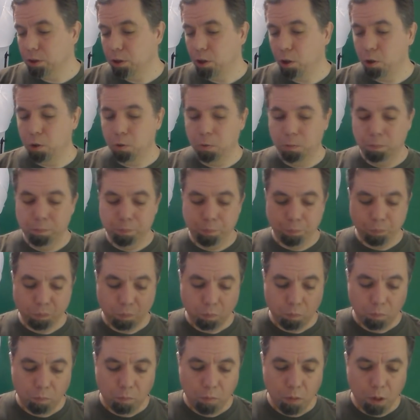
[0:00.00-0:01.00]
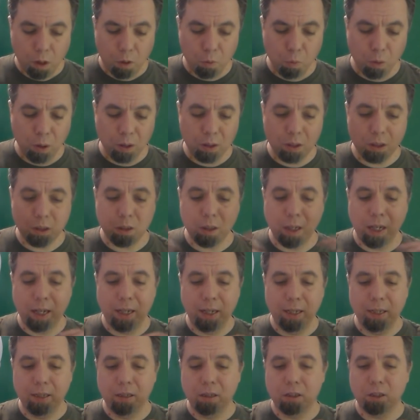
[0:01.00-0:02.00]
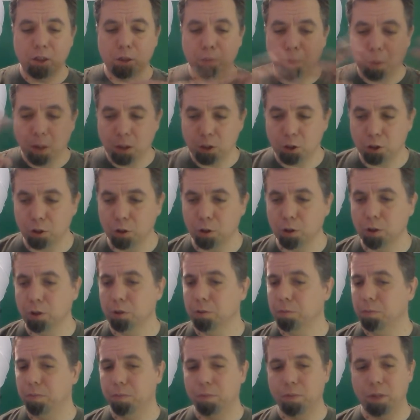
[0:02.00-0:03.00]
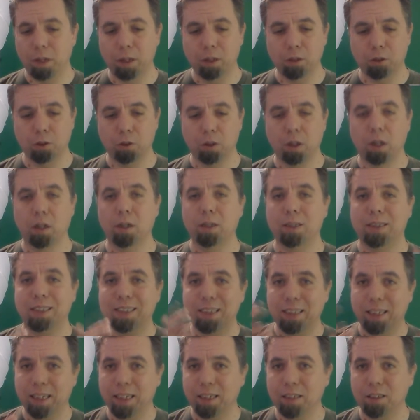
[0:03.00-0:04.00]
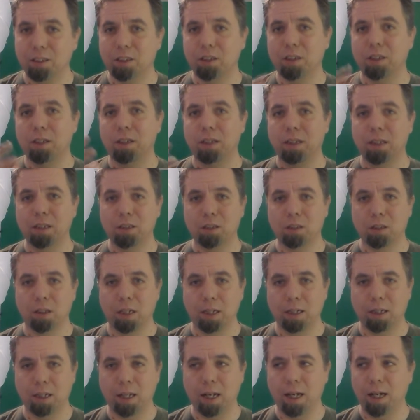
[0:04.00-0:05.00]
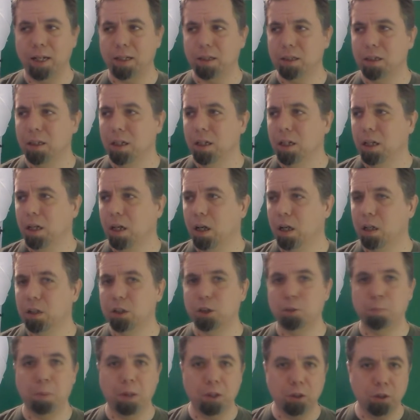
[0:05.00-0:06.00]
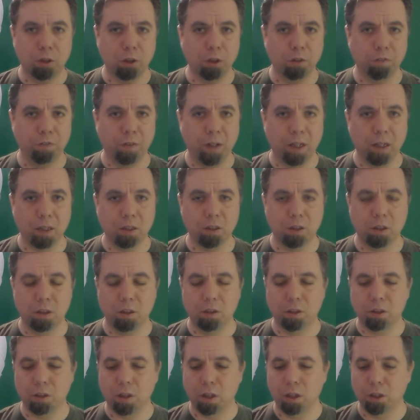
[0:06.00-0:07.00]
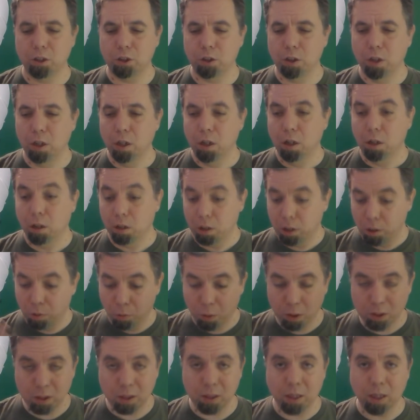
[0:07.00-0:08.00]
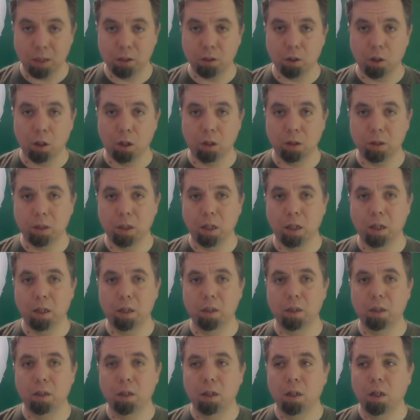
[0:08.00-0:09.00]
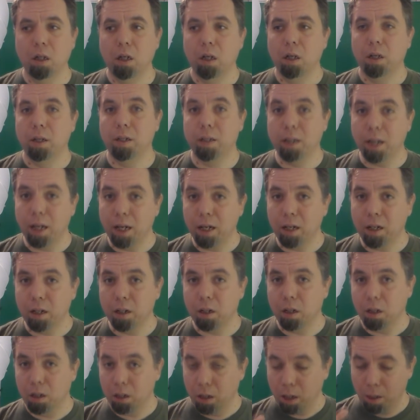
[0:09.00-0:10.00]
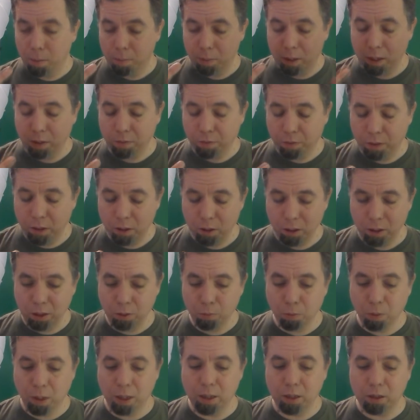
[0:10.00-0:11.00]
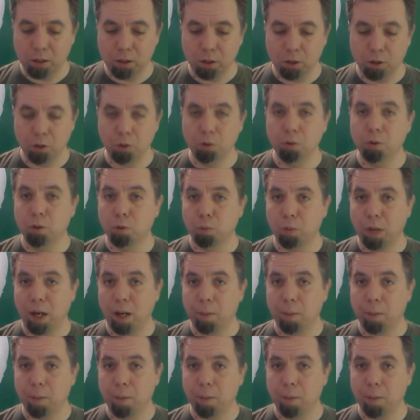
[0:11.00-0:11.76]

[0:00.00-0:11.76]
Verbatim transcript: So once any special things are done, skits and things like that, special effects and such, once that's all done, then I'm definitely ready to do the